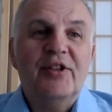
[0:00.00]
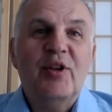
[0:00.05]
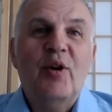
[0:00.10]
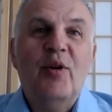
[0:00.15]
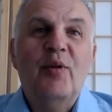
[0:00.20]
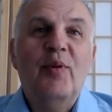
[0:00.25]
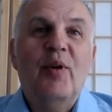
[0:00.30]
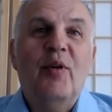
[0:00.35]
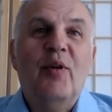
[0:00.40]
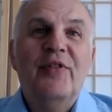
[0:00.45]

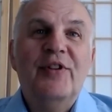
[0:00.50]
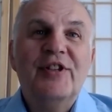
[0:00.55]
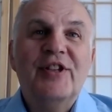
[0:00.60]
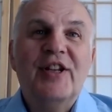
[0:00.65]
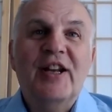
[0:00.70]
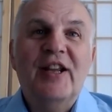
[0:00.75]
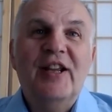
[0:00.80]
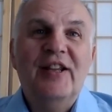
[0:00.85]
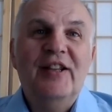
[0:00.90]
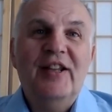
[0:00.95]
So
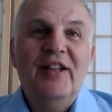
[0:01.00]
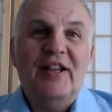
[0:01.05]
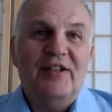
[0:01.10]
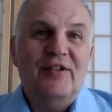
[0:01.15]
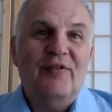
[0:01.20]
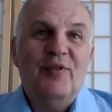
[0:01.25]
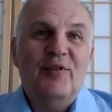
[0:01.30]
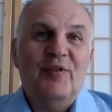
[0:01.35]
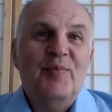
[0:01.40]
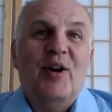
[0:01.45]
obviously, yes,
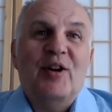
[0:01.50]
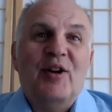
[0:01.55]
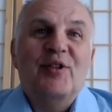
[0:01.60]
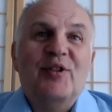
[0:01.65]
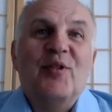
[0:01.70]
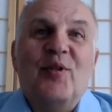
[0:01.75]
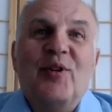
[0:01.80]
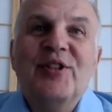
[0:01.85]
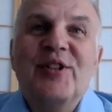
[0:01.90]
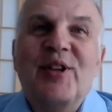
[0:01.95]
if it's my
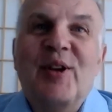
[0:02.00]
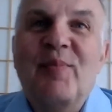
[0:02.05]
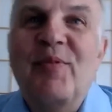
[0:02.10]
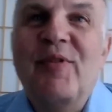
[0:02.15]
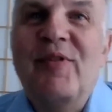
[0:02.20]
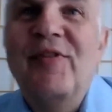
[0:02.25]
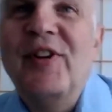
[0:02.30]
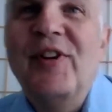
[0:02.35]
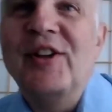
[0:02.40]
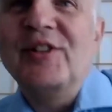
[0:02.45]
choice, I'd
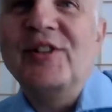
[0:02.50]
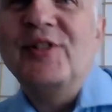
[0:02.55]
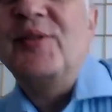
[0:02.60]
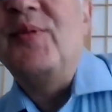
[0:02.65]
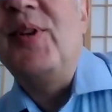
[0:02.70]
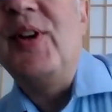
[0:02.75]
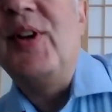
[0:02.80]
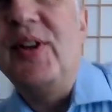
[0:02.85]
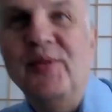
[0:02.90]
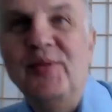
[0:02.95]
prefer
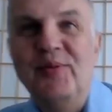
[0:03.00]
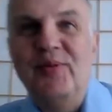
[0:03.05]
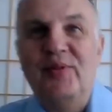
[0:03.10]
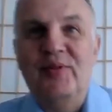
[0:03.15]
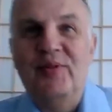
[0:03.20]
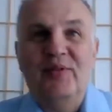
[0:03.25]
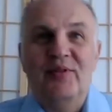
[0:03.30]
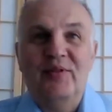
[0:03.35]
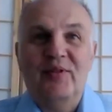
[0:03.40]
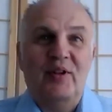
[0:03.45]
to
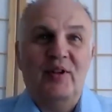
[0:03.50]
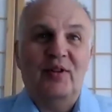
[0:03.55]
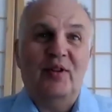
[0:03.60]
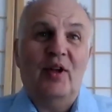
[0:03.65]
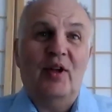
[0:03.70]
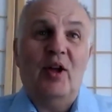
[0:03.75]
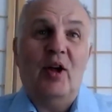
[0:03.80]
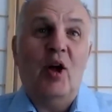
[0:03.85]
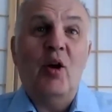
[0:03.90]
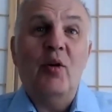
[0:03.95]

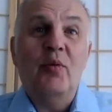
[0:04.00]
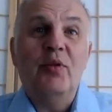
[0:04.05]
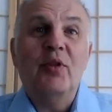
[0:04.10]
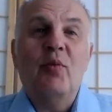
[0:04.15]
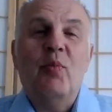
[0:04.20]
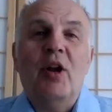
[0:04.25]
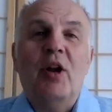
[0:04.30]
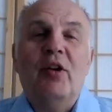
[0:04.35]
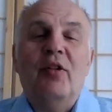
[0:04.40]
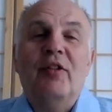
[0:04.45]
own the
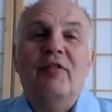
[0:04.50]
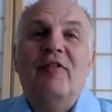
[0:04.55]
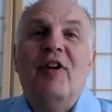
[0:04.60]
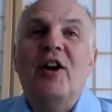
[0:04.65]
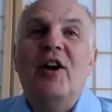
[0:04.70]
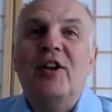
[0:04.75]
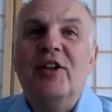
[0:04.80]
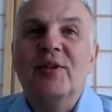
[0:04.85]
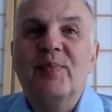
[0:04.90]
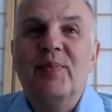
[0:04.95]
one on the
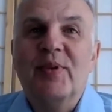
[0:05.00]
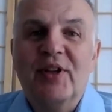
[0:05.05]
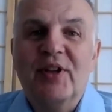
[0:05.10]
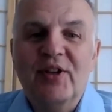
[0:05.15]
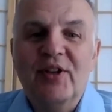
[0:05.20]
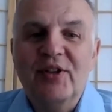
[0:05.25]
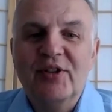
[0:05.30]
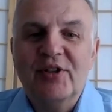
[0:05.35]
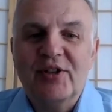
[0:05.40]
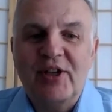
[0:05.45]
right
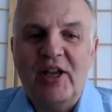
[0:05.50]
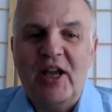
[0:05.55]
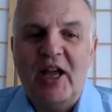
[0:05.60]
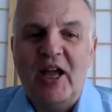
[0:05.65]
because